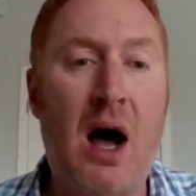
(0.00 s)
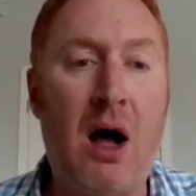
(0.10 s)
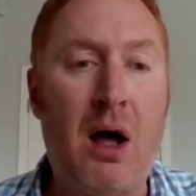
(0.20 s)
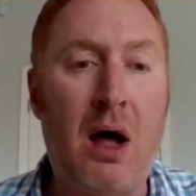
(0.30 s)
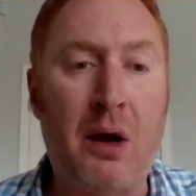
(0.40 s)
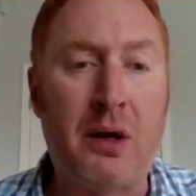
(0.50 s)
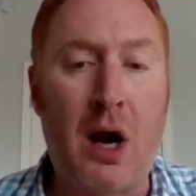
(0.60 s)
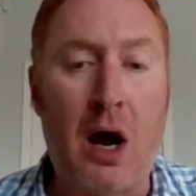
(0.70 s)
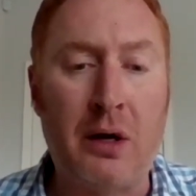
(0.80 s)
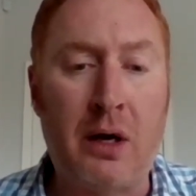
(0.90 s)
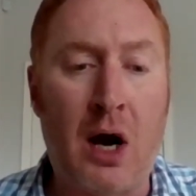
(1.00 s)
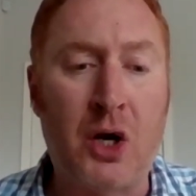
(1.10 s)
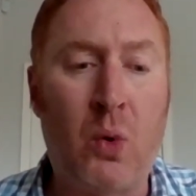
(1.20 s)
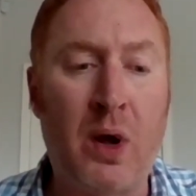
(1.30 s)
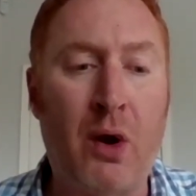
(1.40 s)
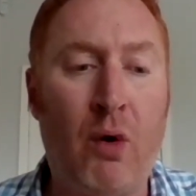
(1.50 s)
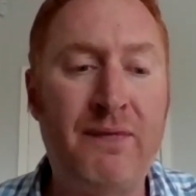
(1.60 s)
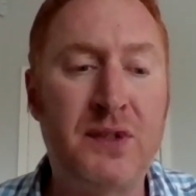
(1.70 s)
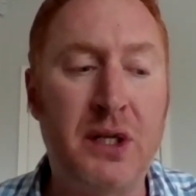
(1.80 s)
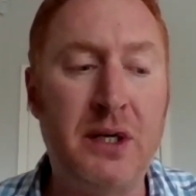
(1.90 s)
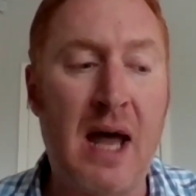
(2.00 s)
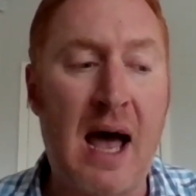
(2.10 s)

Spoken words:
are quite often